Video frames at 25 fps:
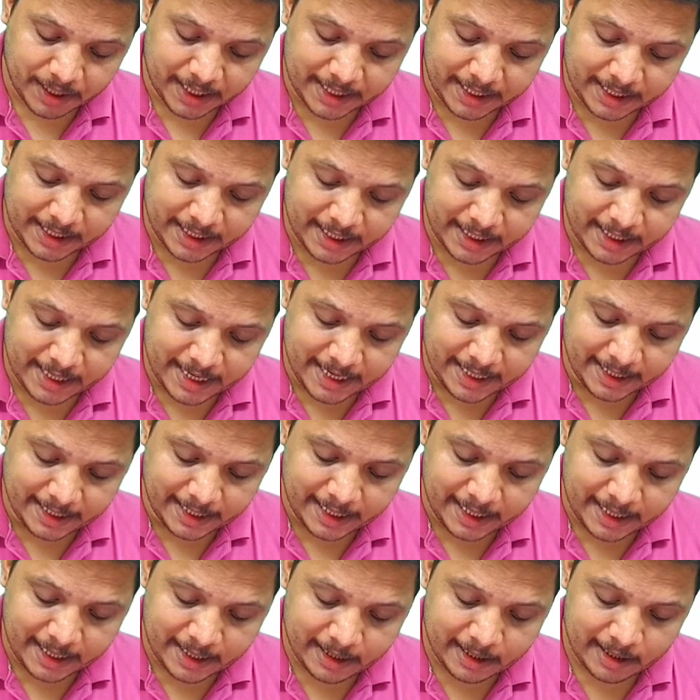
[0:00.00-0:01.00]
pt
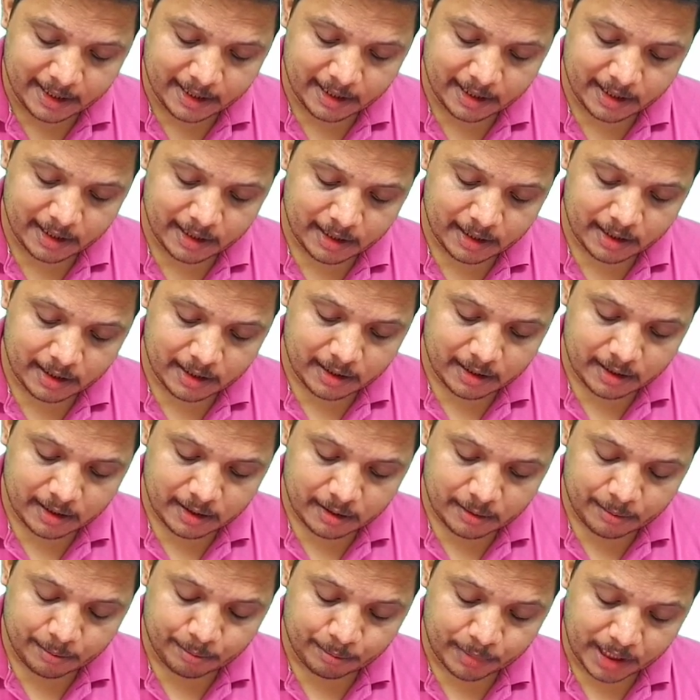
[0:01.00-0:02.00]
dt
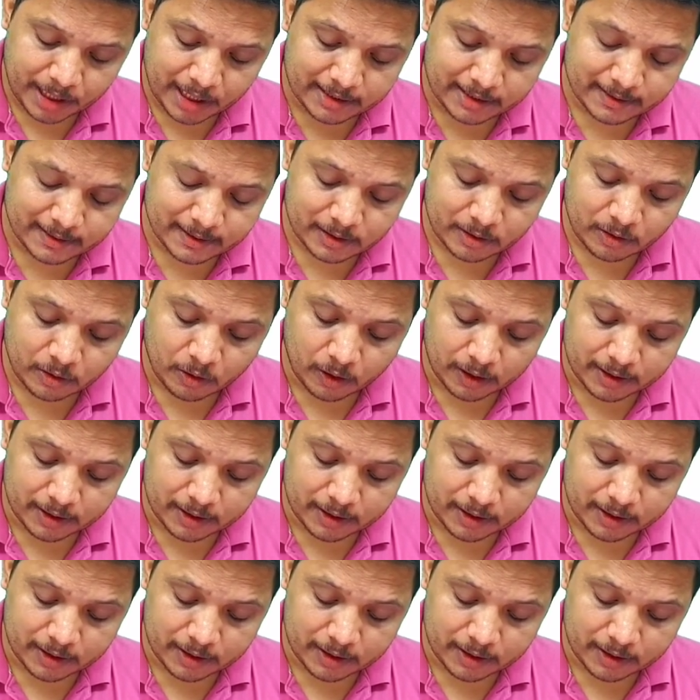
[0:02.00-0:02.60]
plus